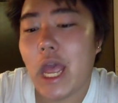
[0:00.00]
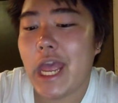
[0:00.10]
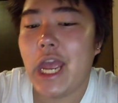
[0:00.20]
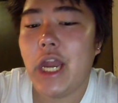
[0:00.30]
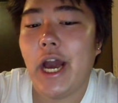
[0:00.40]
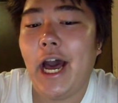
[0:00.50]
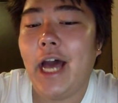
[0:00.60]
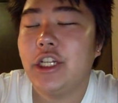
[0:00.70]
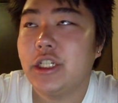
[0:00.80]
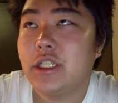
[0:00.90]
And
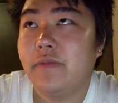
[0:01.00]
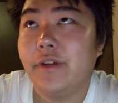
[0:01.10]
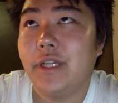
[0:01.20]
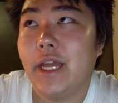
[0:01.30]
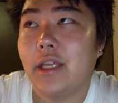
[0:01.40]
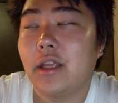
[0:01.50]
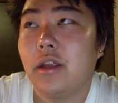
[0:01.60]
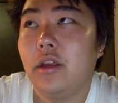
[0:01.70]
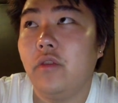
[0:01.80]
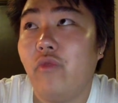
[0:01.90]
I just feel like
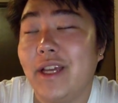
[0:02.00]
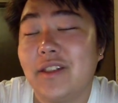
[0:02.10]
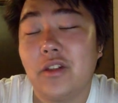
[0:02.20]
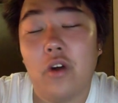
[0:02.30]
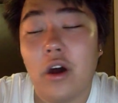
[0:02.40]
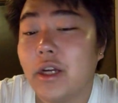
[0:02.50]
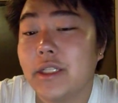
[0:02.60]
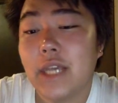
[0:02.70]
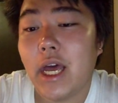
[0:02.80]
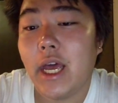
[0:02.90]
you wasted all our
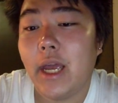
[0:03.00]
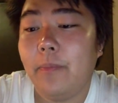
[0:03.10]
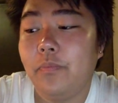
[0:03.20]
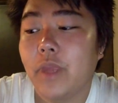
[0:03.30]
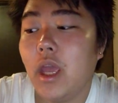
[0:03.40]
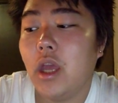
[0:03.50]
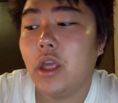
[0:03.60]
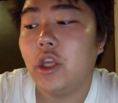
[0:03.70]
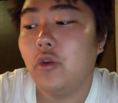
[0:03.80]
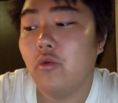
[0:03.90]
time.
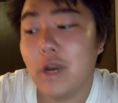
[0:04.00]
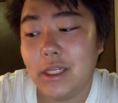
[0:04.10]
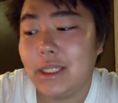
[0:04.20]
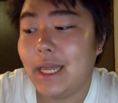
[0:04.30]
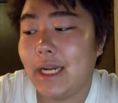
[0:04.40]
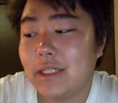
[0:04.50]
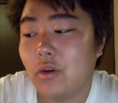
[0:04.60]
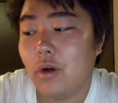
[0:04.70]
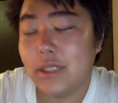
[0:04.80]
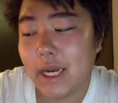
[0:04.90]
You really let us
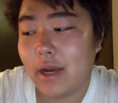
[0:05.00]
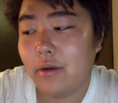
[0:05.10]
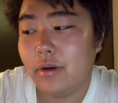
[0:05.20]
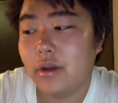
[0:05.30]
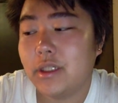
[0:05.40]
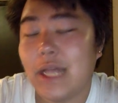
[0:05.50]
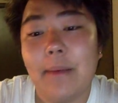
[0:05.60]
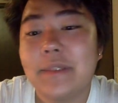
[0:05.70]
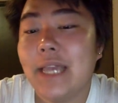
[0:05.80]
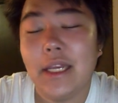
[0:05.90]
all down.
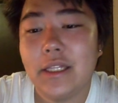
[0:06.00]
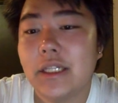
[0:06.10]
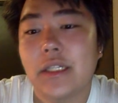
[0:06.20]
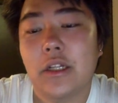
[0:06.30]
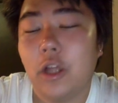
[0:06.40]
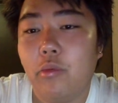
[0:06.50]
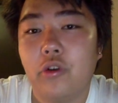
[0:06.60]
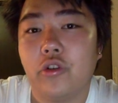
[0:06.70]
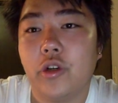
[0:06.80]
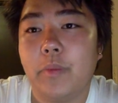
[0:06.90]
Stop saying this is a global
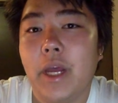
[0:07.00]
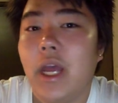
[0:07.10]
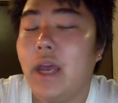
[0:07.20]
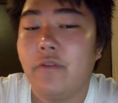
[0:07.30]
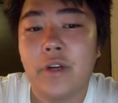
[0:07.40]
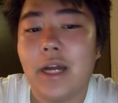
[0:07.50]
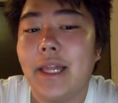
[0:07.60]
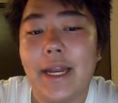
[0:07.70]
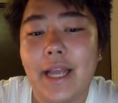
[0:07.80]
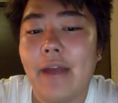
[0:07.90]
group if you're not
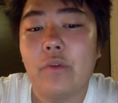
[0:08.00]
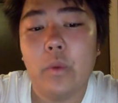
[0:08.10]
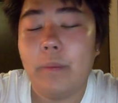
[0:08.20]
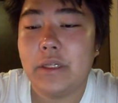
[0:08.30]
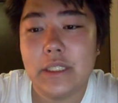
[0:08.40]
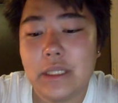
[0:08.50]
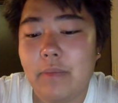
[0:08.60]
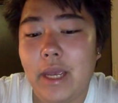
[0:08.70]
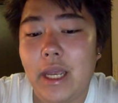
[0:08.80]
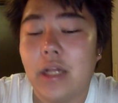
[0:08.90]
letting everyone
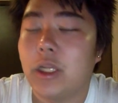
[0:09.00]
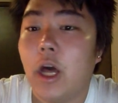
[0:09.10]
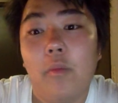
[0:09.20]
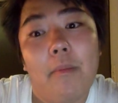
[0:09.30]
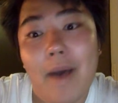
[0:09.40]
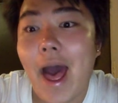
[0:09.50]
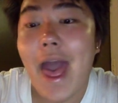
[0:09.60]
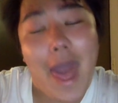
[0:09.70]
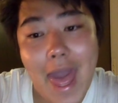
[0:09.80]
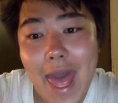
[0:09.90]
participate. Global my
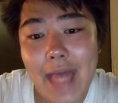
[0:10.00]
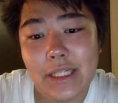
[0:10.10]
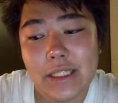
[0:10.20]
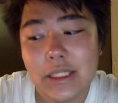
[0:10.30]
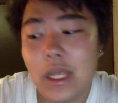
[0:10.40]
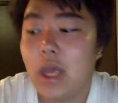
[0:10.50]
ass.